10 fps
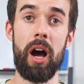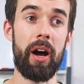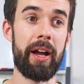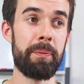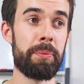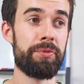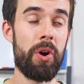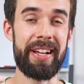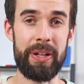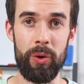I
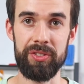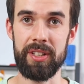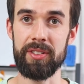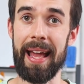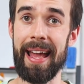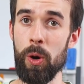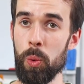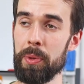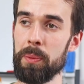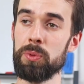provide content to
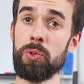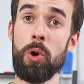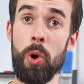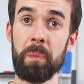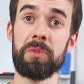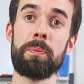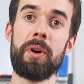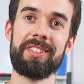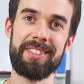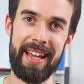help people to
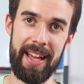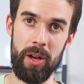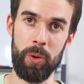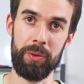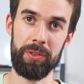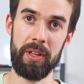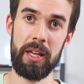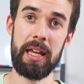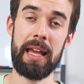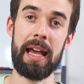optimize their health.
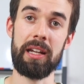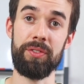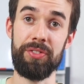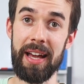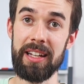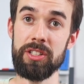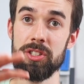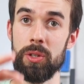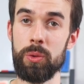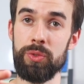And if that
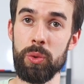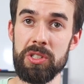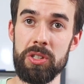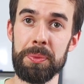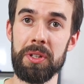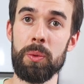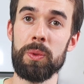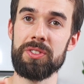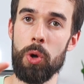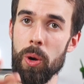is you, if you're somebody that
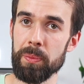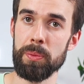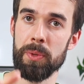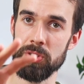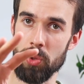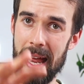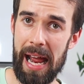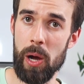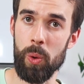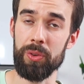wants to optimize your
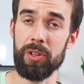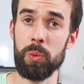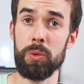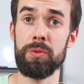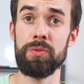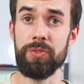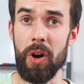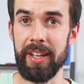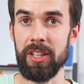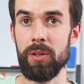health, I will
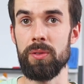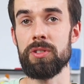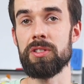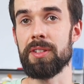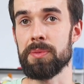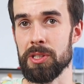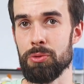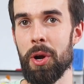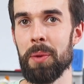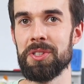invite you to
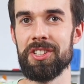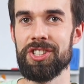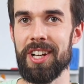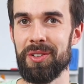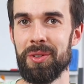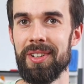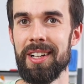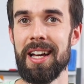subscribe to this channel.